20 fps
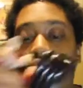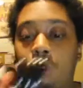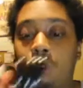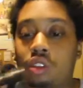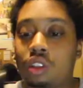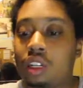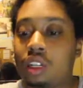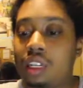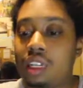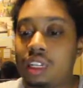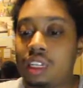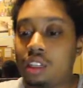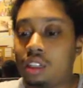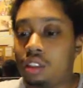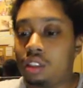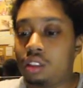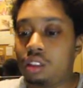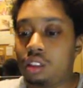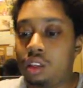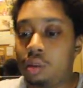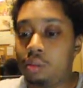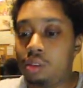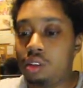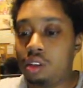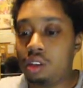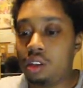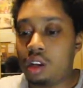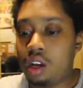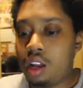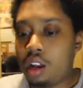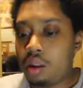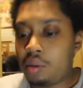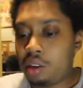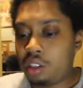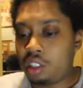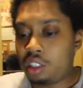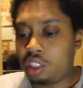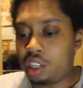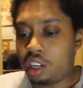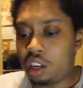long the lead is. Let me
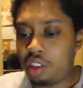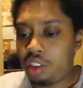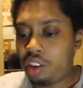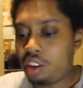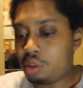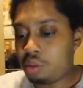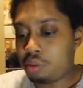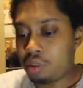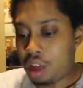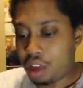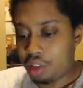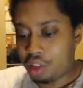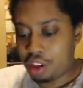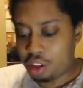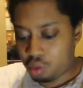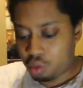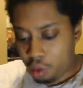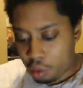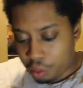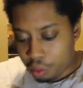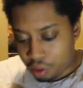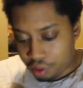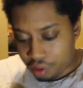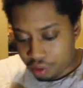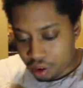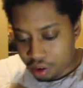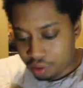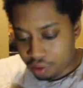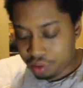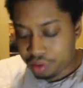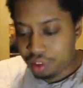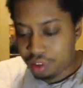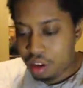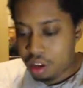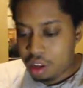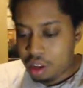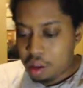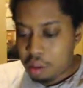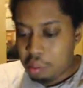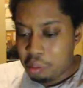actually check. I think it's 1.5
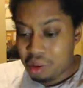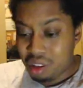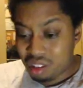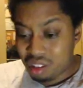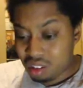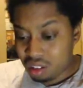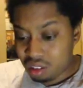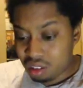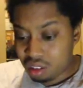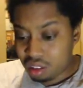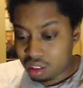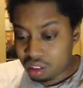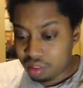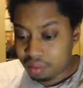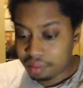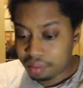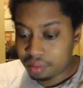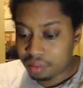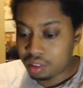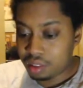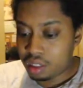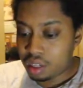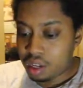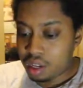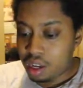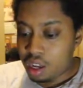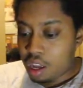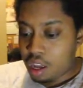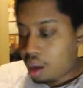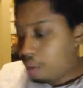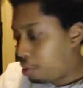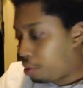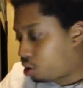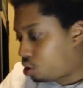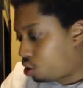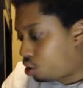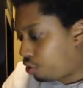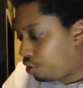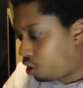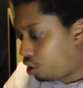meters, but
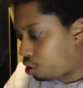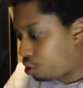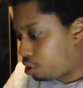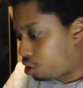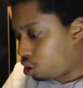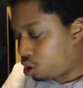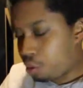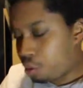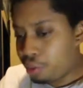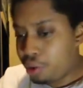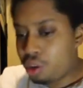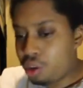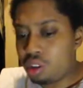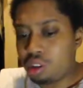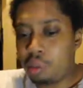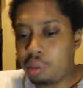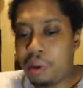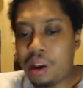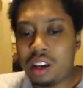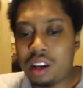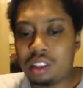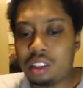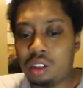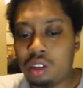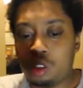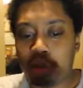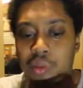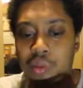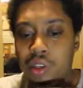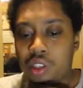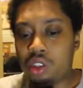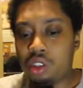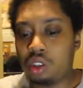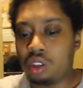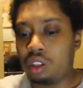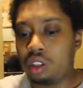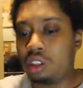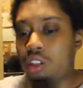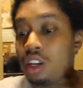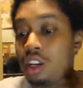so far it's looking pretty good. The packaging looks pretty
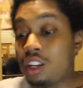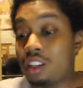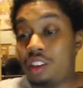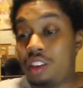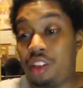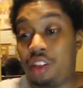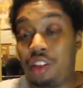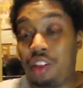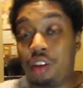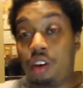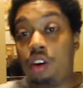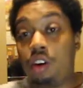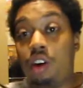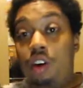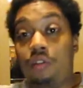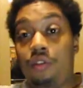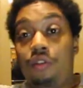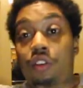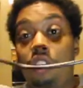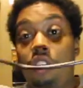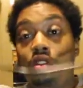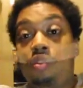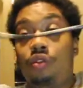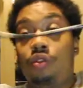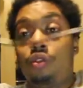solid. Okay, first